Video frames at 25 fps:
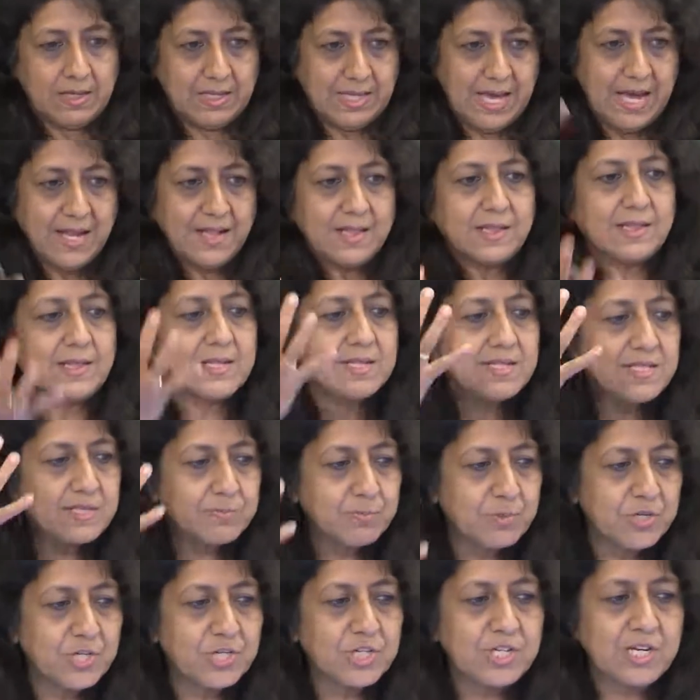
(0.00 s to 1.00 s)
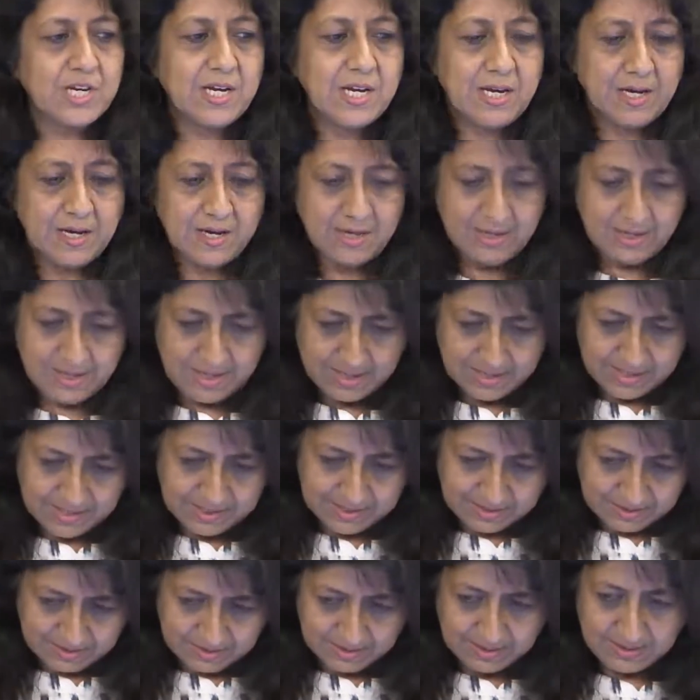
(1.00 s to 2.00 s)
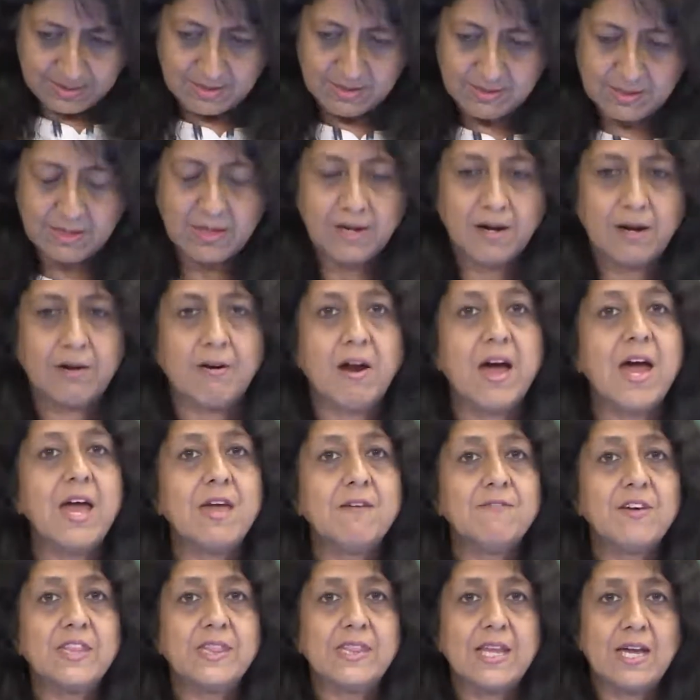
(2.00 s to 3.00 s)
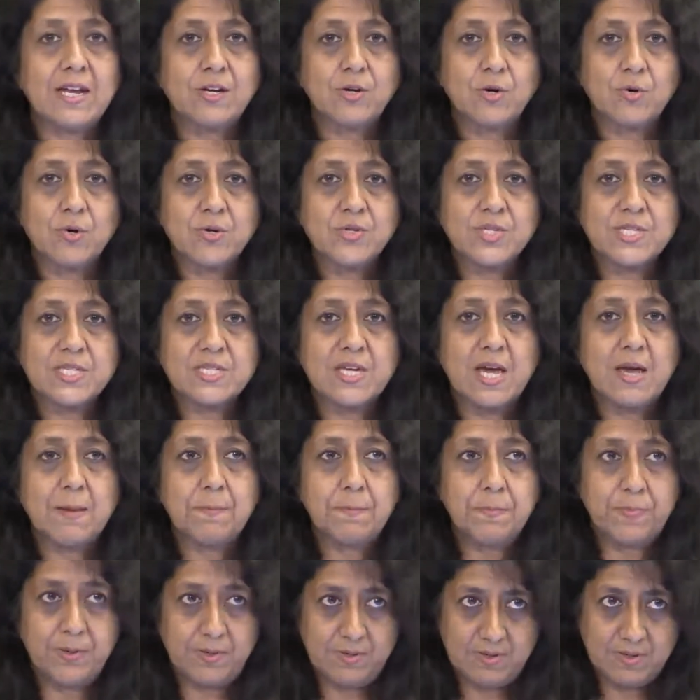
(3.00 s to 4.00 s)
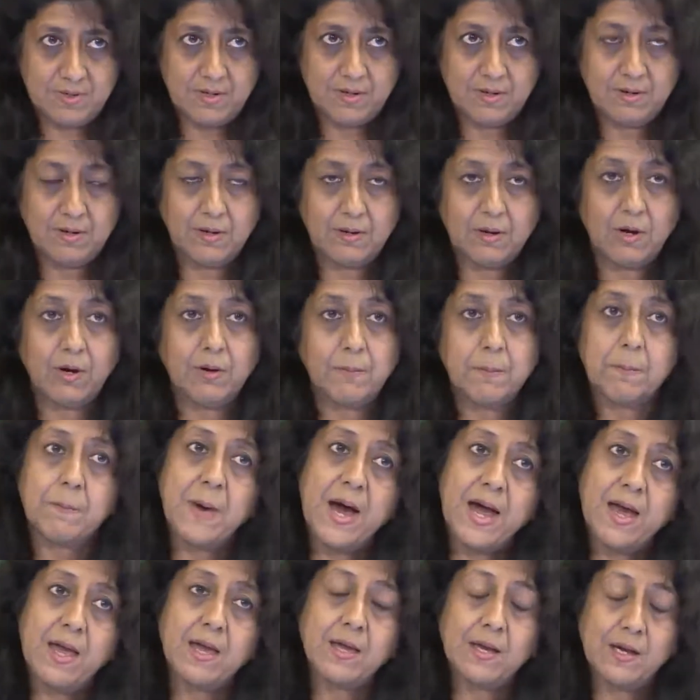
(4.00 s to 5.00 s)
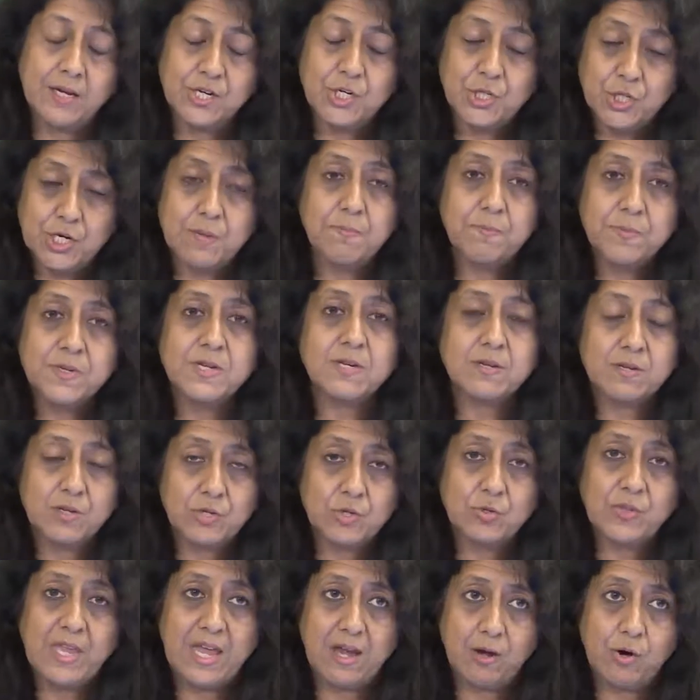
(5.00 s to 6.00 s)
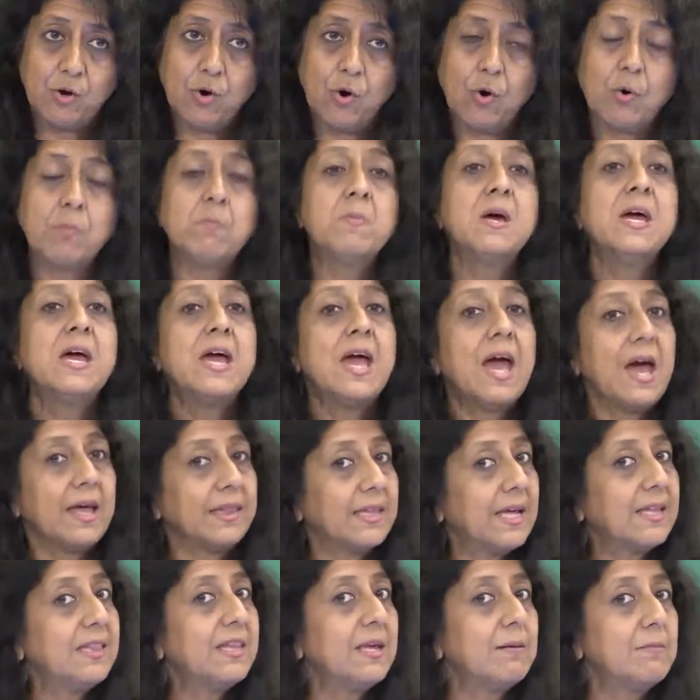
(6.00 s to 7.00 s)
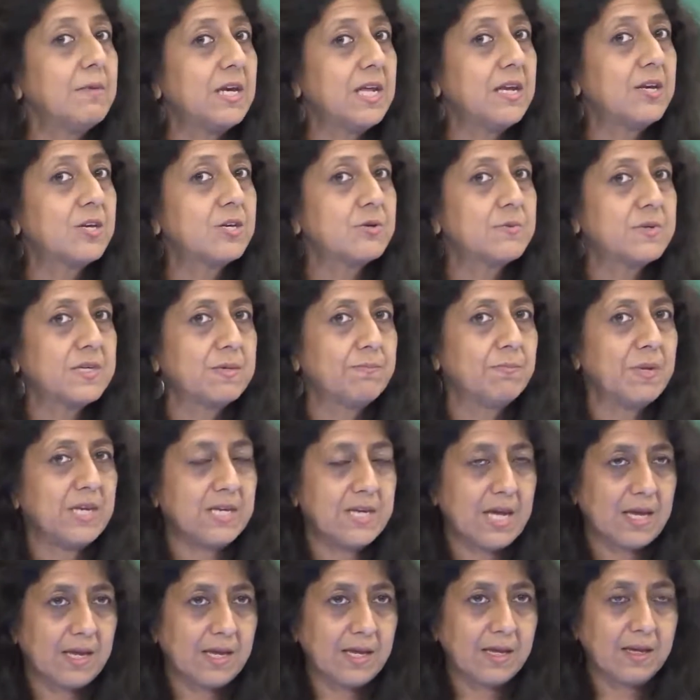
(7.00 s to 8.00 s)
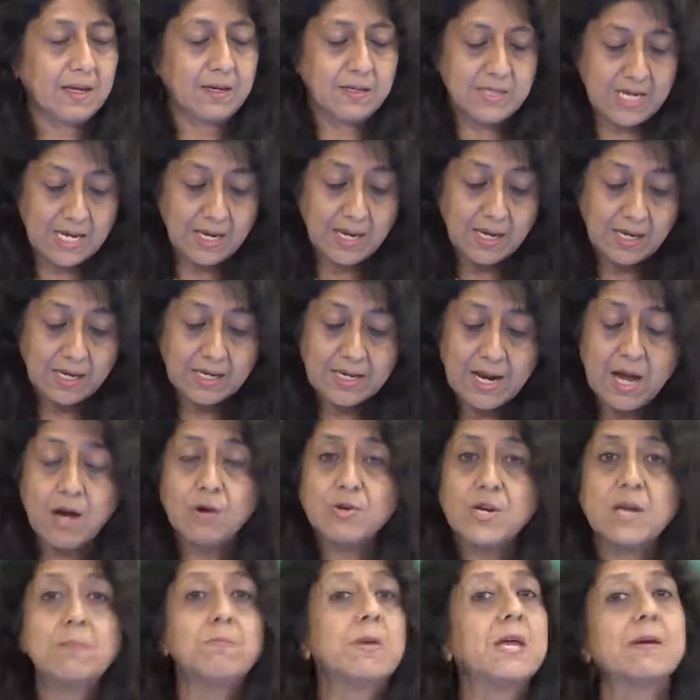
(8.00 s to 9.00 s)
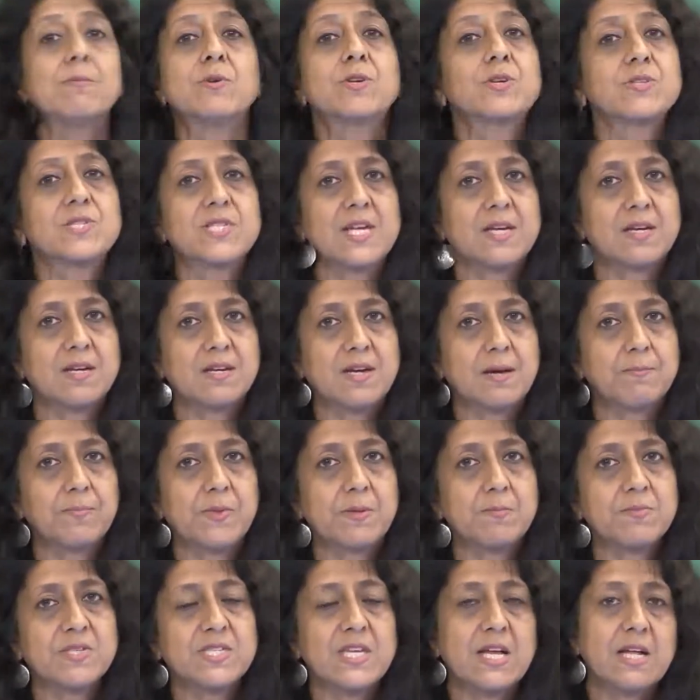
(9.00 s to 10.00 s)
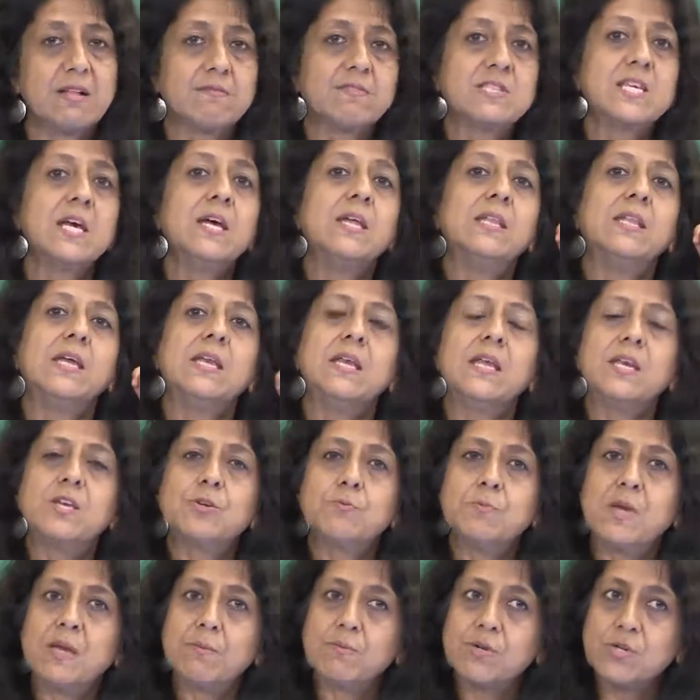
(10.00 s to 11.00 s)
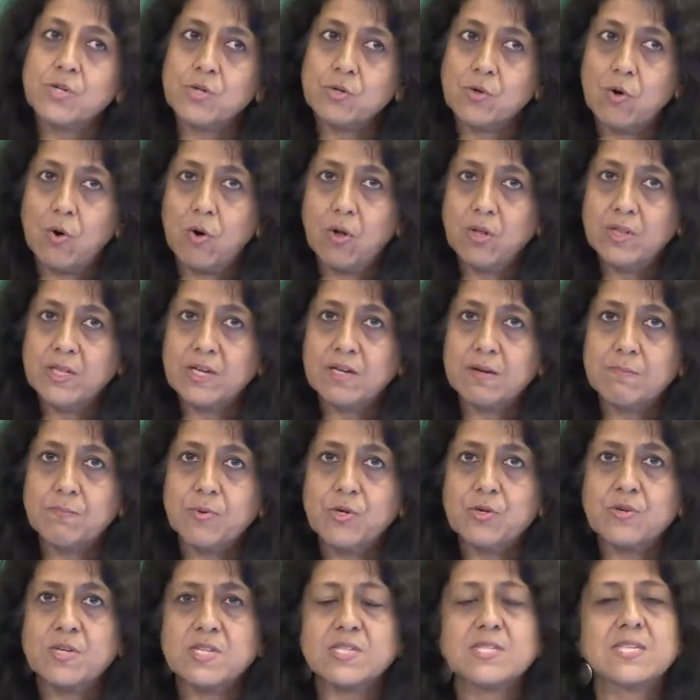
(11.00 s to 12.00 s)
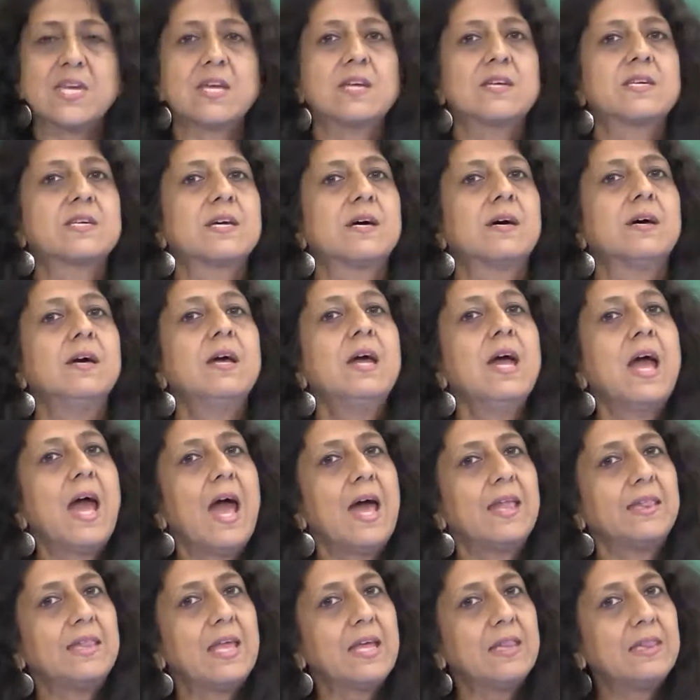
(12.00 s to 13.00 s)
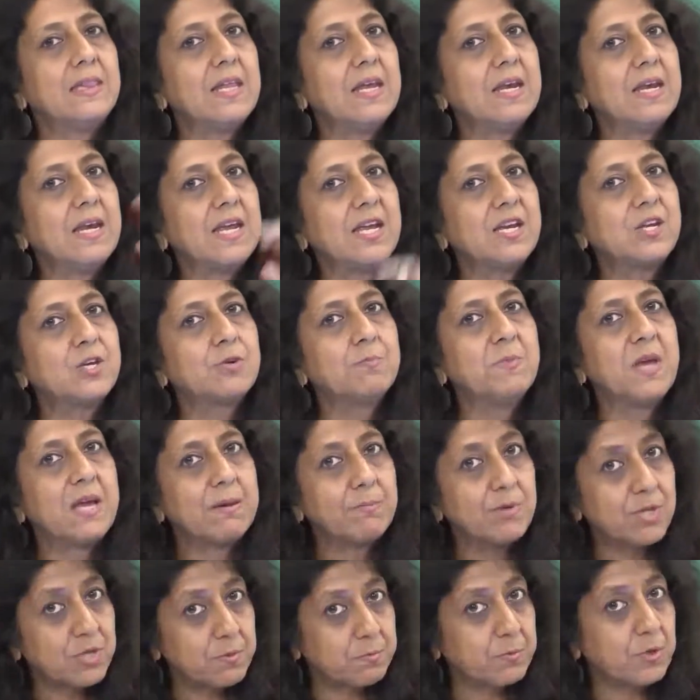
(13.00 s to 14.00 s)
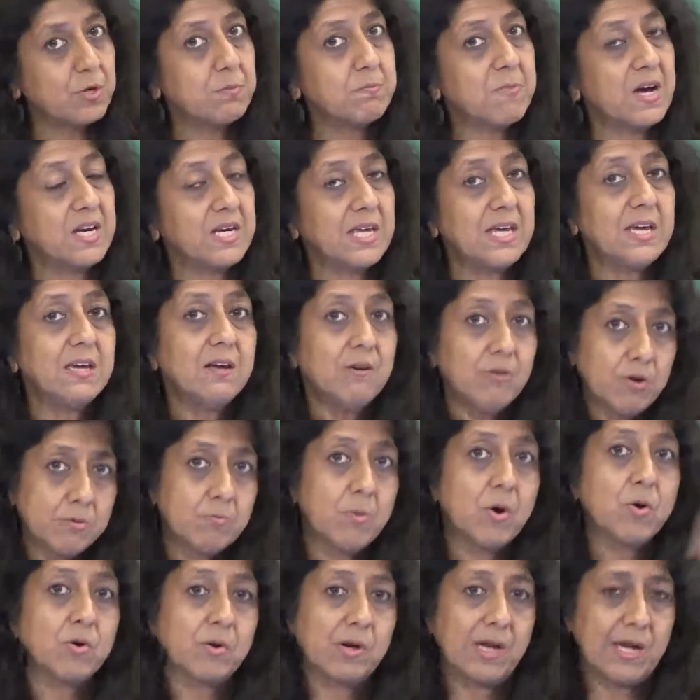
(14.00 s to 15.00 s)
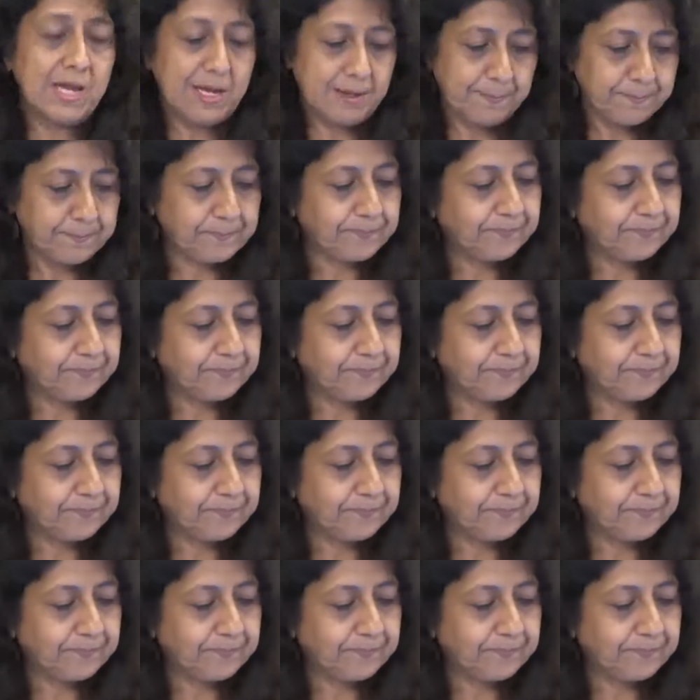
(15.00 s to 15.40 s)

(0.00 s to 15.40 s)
get this machine, arrive at their doorstep, by shipped to their home, and then they need to be taking it out and be able to set it up themselves. They need to be able to call the computer center, and then they need to be able to put money remotely.